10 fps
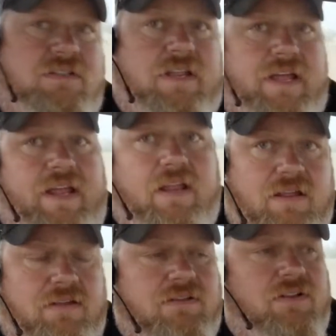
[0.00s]
Today
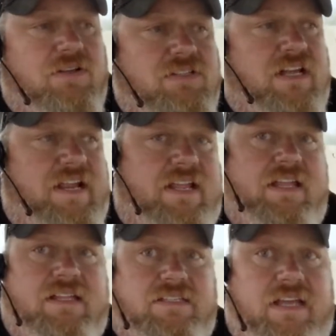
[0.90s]
it looks like
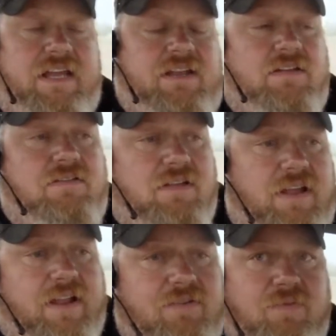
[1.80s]
it's it to
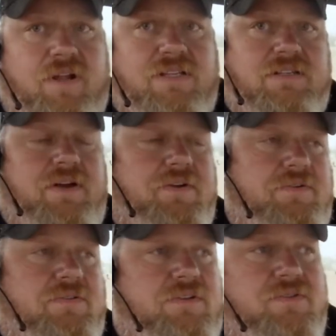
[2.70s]
get wheat sowed.
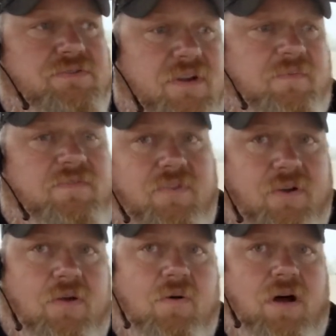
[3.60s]
Do something for a
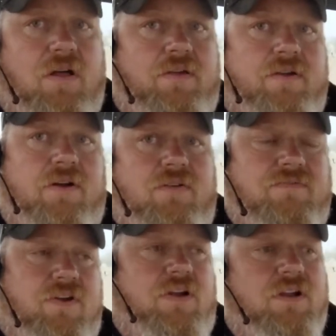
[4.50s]
little while. They're calling
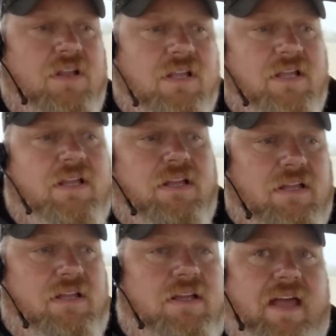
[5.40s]
for
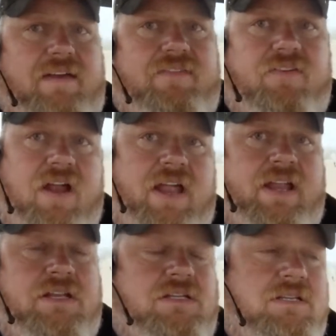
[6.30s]
heavy
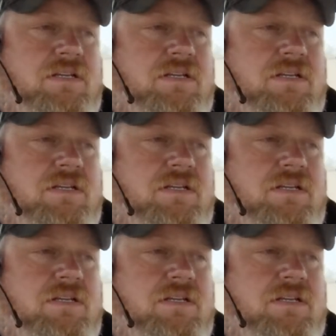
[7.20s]
rain